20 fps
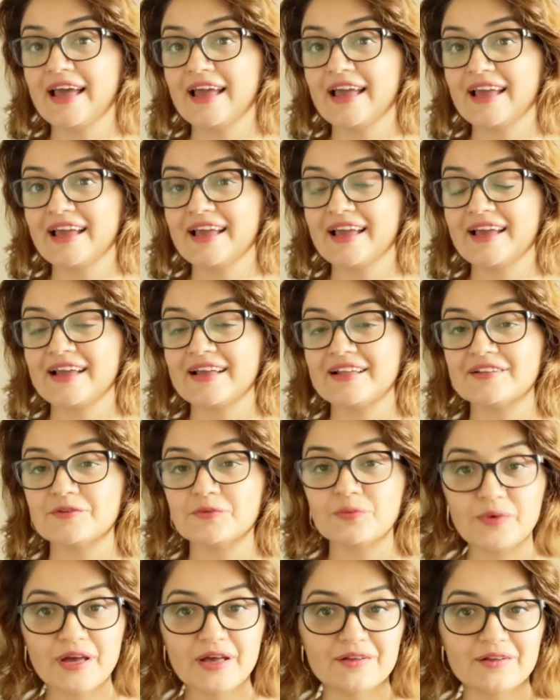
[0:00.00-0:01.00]

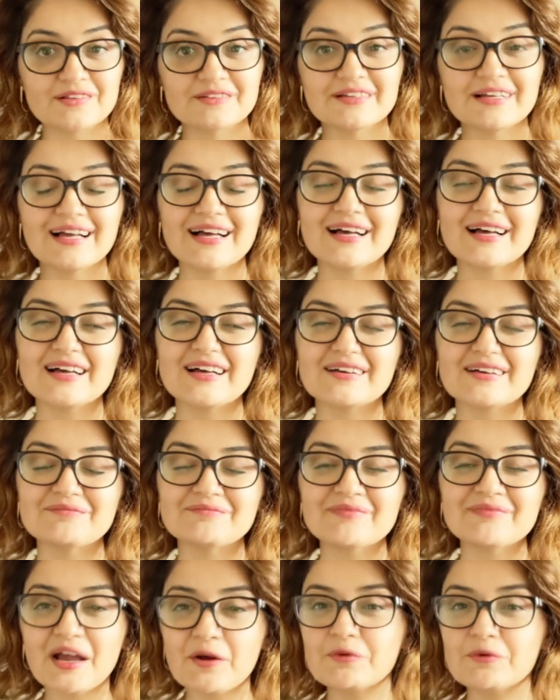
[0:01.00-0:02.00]
And well,
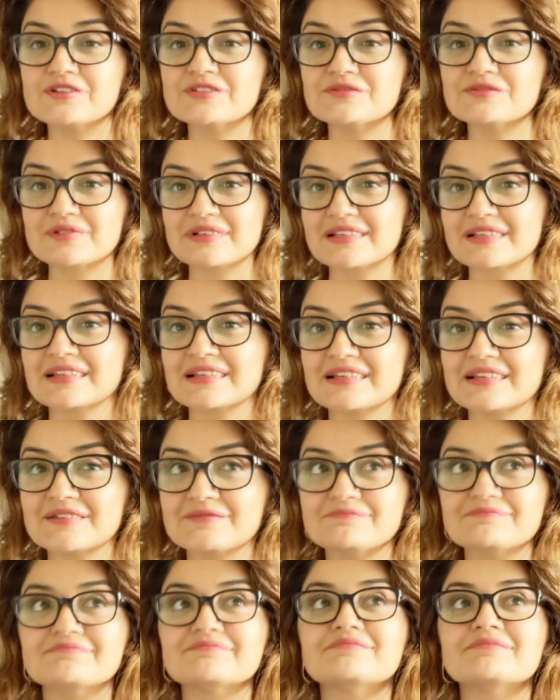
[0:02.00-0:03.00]
I was
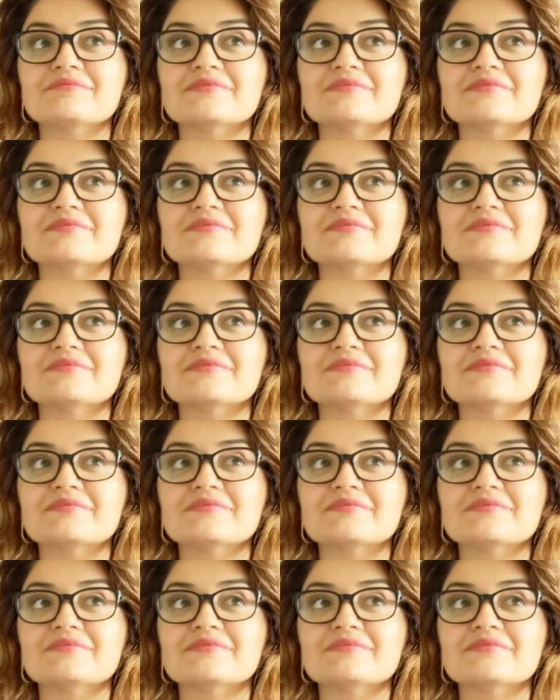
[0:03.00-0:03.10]
really